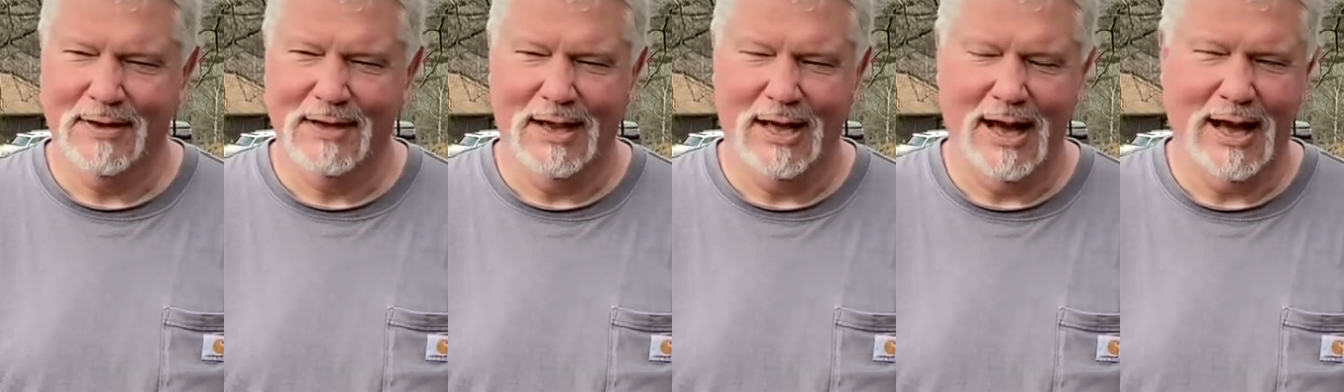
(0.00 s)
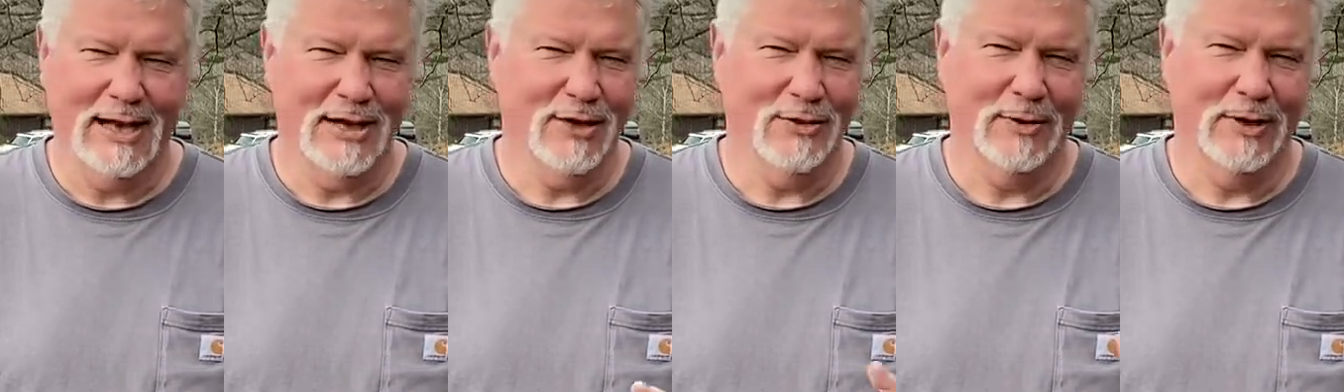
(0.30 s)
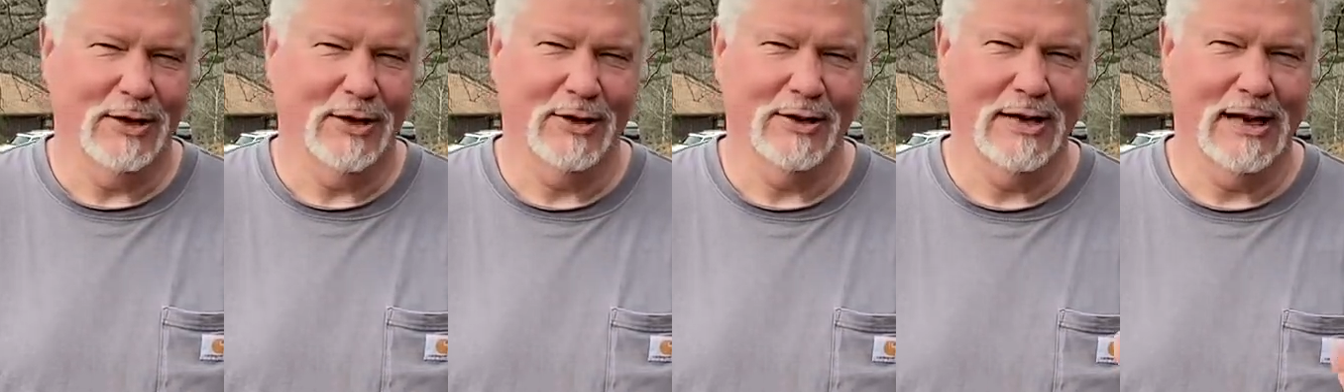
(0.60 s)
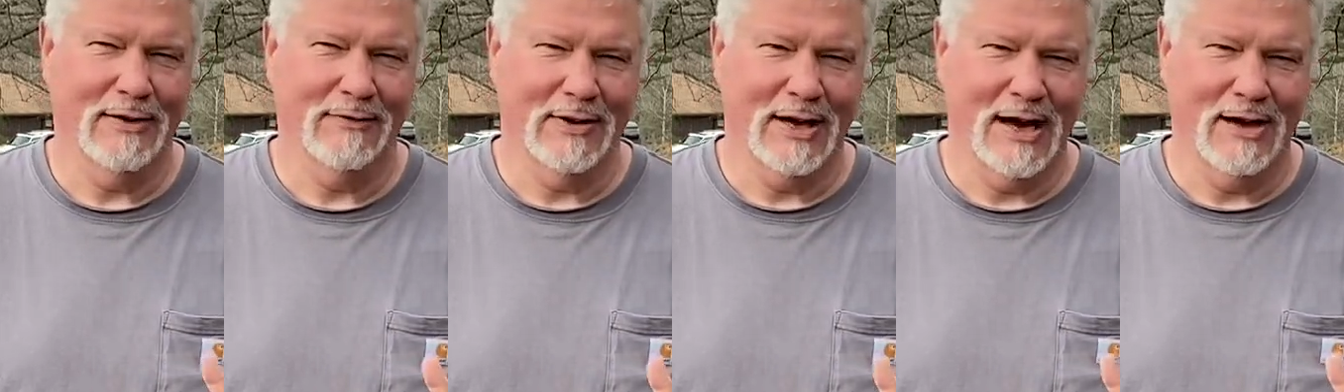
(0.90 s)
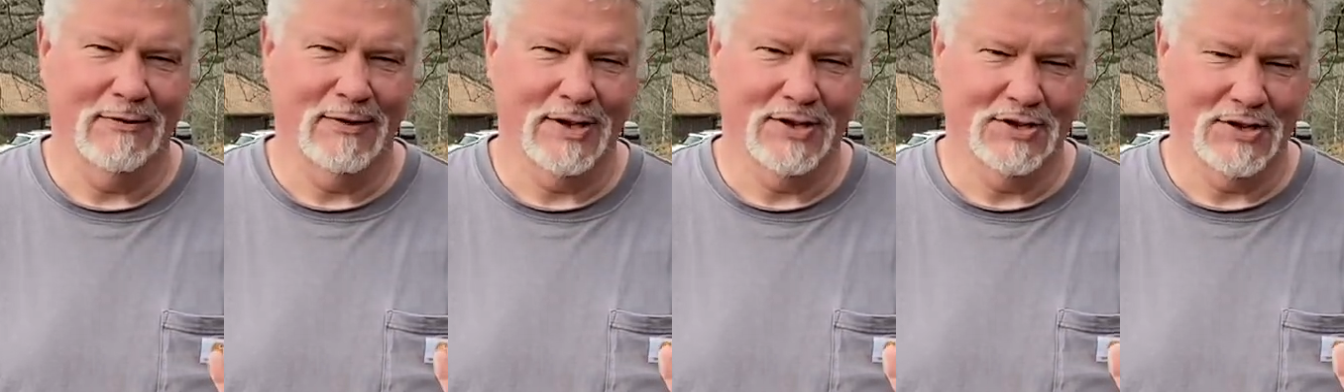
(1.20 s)
I knew I couldn't have
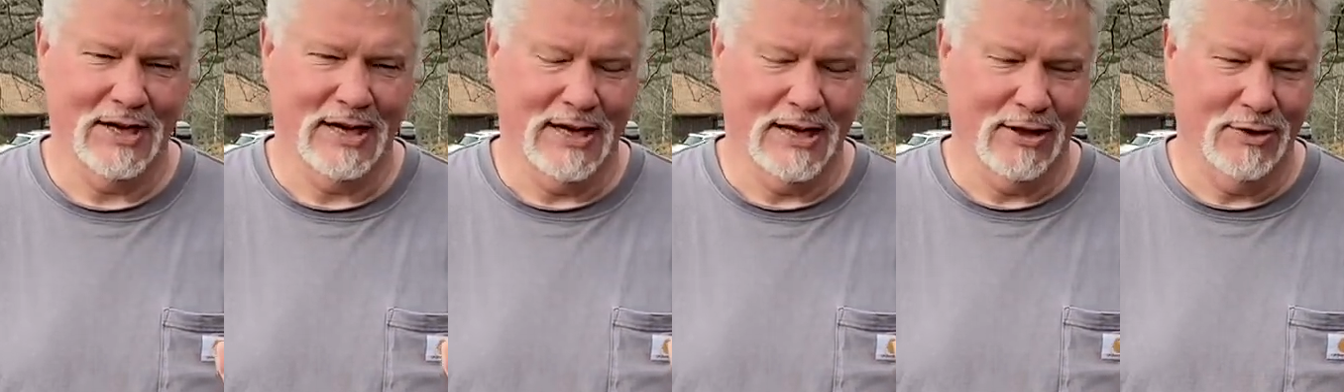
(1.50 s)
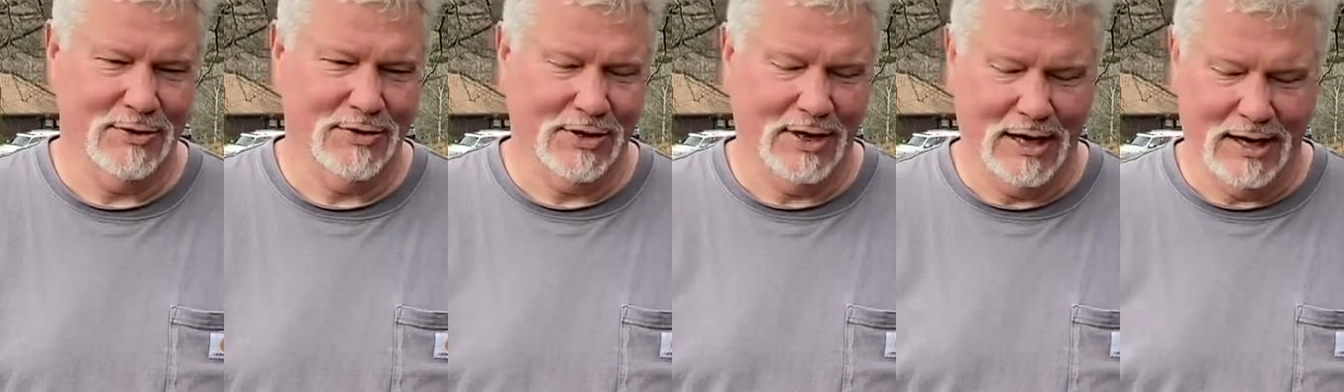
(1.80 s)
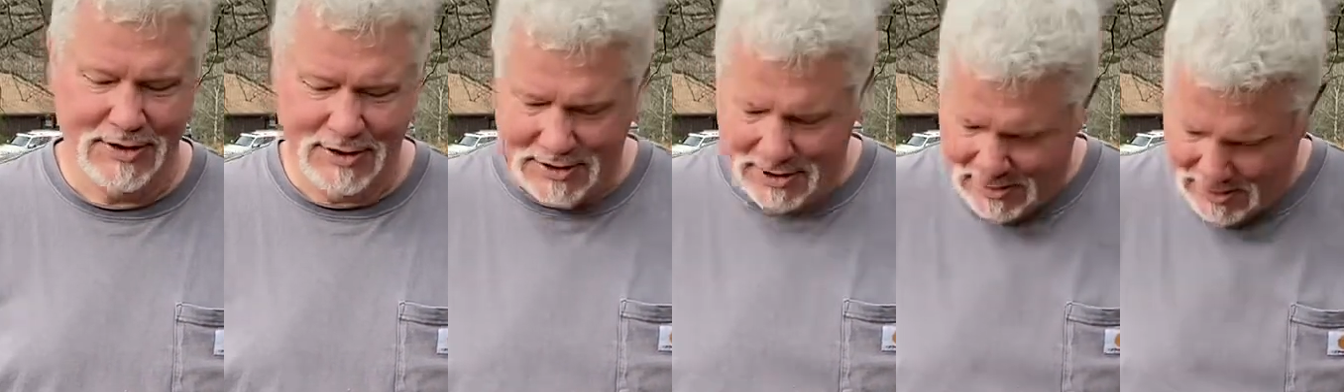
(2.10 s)
confidence in any of those tires.